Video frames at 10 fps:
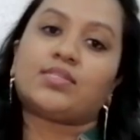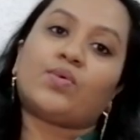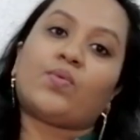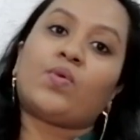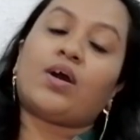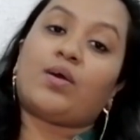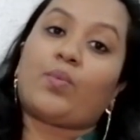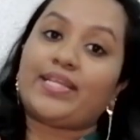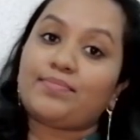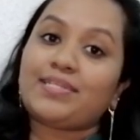So
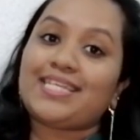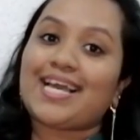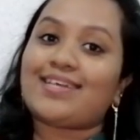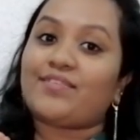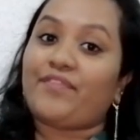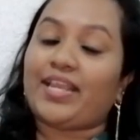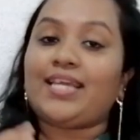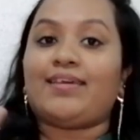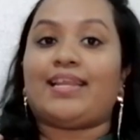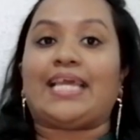vitamin D has a very
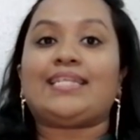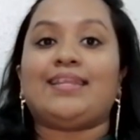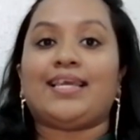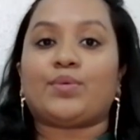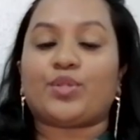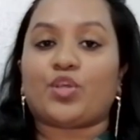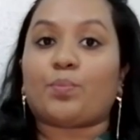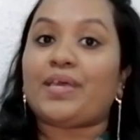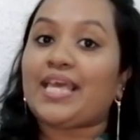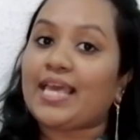great link with your
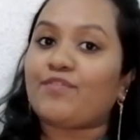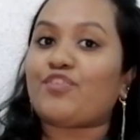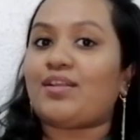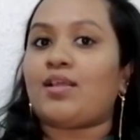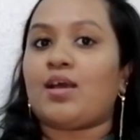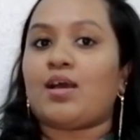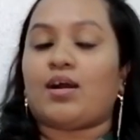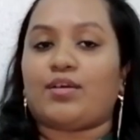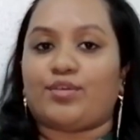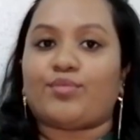
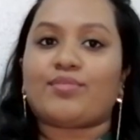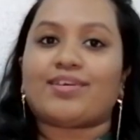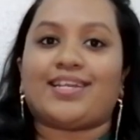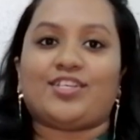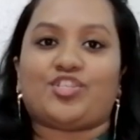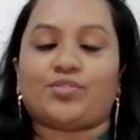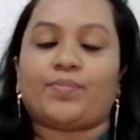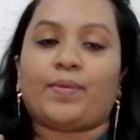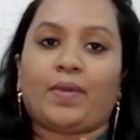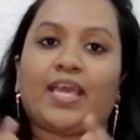behavioral condition,
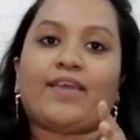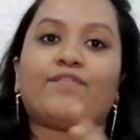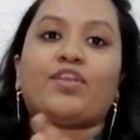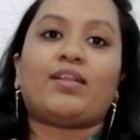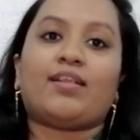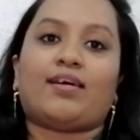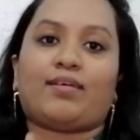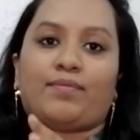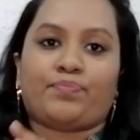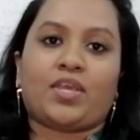
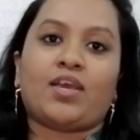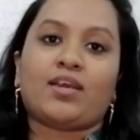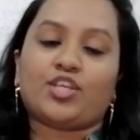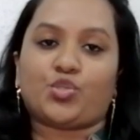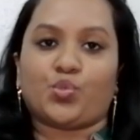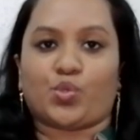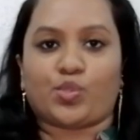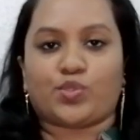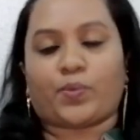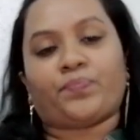behavioral issues
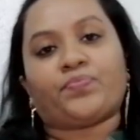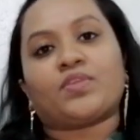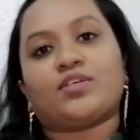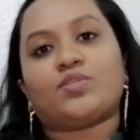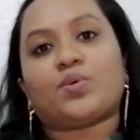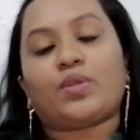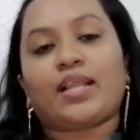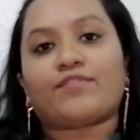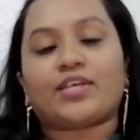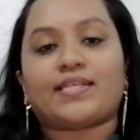also. So
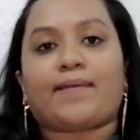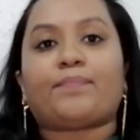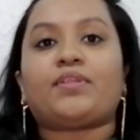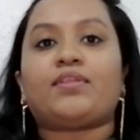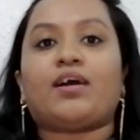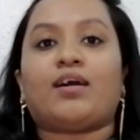like for example,